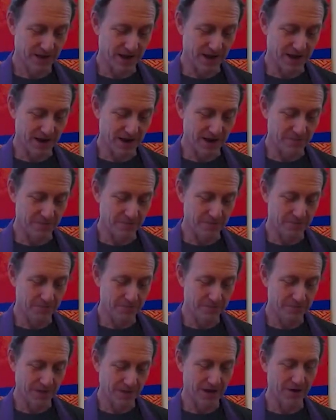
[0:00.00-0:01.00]
Um,
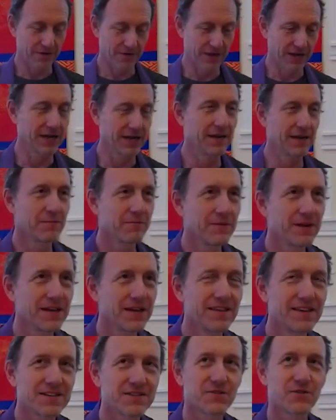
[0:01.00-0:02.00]
I don't think I need to read
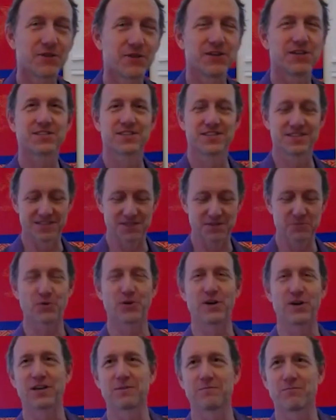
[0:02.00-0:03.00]
this for this because it's
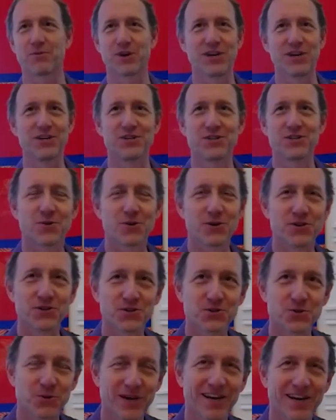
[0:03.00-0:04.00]
pretty pretty short and
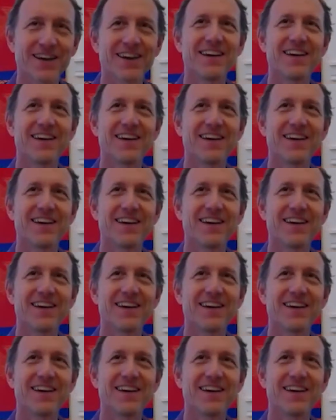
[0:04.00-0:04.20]
sweet.